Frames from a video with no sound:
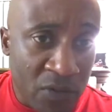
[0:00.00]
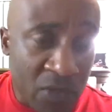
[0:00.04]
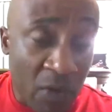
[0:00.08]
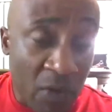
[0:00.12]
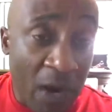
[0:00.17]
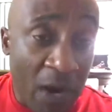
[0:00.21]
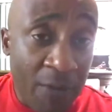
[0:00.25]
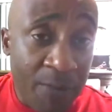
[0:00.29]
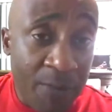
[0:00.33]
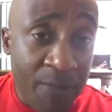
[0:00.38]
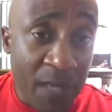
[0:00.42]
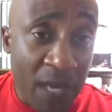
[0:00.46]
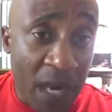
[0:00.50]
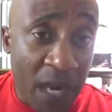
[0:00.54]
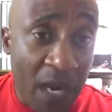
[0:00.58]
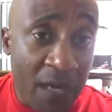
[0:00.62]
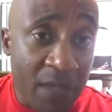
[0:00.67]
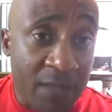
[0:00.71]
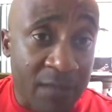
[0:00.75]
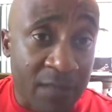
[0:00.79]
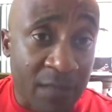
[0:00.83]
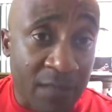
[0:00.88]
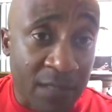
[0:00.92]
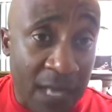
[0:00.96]
I'll be
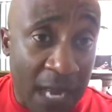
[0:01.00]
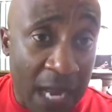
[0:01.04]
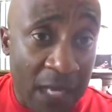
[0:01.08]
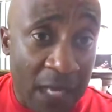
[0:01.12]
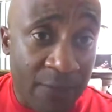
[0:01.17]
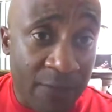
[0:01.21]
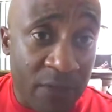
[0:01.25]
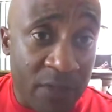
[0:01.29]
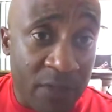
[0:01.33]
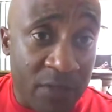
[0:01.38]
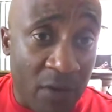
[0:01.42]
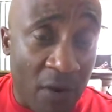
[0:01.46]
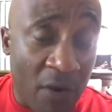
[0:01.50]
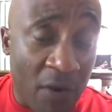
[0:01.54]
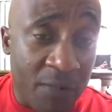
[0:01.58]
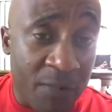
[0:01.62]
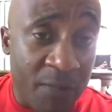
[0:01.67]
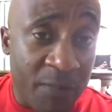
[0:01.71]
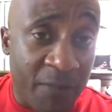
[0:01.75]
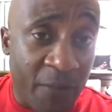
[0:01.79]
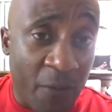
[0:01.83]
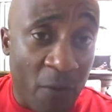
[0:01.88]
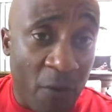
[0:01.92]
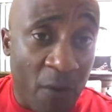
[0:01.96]
honest, a lot of it started
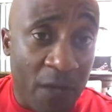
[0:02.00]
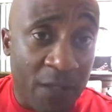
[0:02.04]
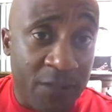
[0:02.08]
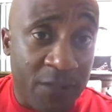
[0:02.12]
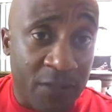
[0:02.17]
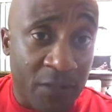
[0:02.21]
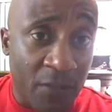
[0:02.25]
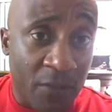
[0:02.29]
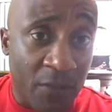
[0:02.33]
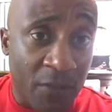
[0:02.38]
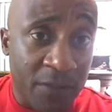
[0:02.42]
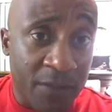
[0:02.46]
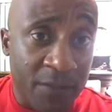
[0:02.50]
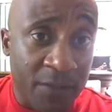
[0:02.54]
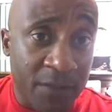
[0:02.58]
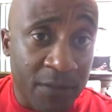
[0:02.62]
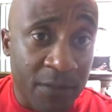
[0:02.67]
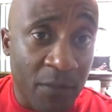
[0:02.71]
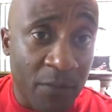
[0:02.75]
before I joined.